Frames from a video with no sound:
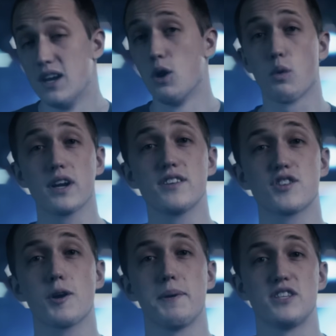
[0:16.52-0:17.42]
We're going to
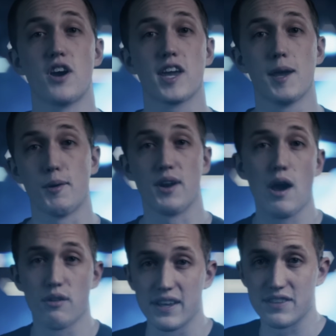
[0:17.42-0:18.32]
start by talking about
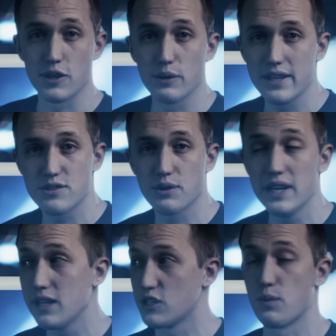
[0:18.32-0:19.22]
how to light the green
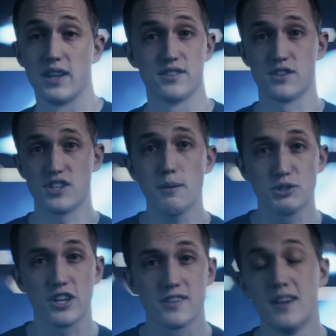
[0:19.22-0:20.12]
screen as well as the
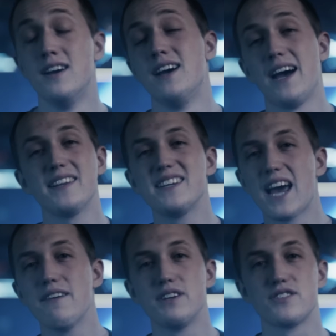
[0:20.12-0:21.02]
subject, and then
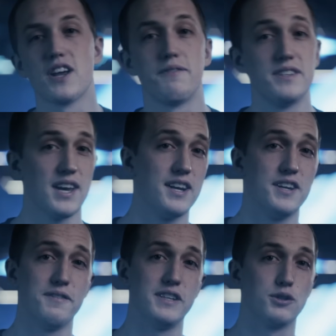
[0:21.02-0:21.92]
dive into stuff inside of
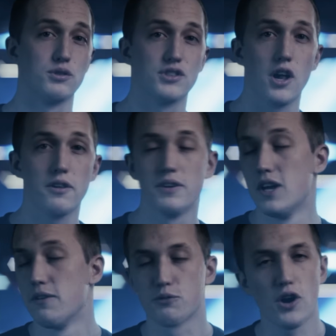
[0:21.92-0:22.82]
DaVinci Resolve
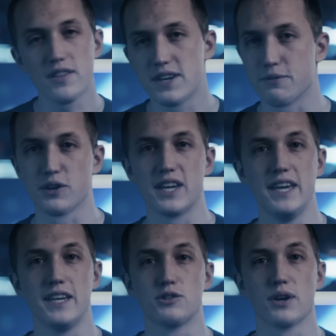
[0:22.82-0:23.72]
for all the different
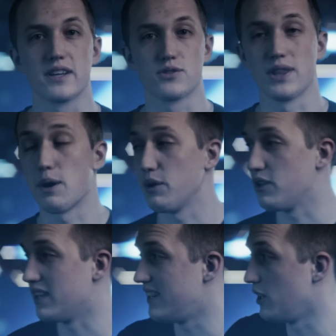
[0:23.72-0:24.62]
keying tricks so that way
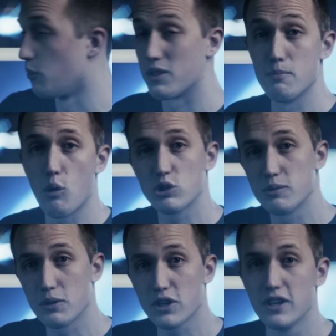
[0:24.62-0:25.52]
you can deal with
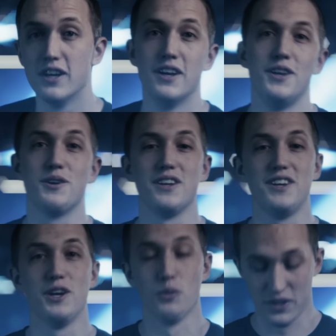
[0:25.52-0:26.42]
motion blur, you can
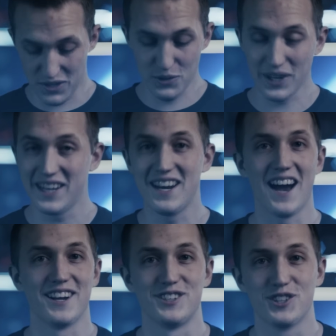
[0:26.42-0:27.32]
deal with green
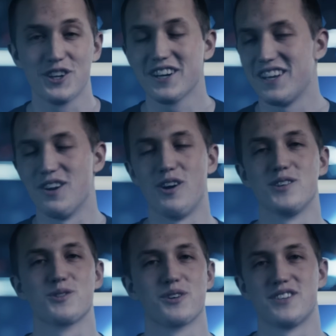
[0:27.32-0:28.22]
on a shirt, and
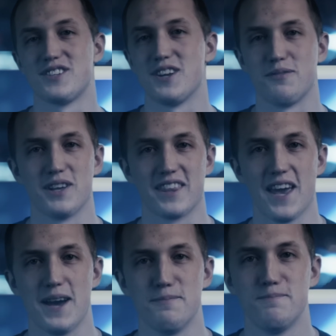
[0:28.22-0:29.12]
all sorts of stuff like
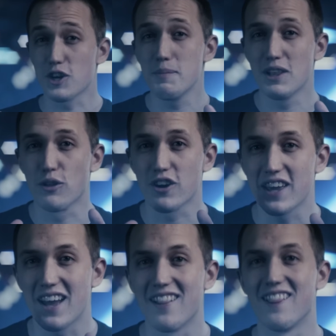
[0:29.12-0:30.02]
that. You're going to be
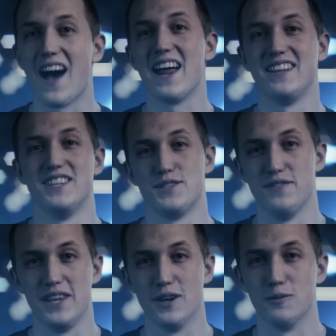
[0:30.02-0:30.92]
learning a lot in this
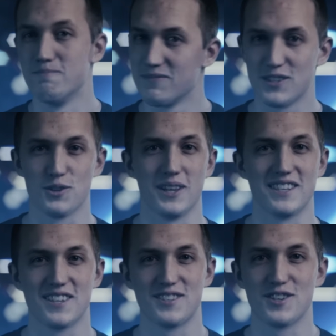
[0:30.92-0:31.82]
video. So
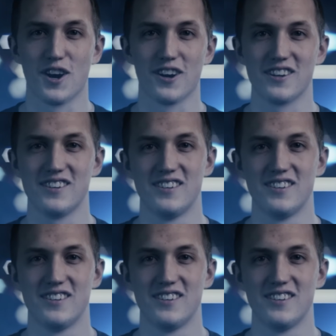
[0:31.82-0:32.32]
let's get started.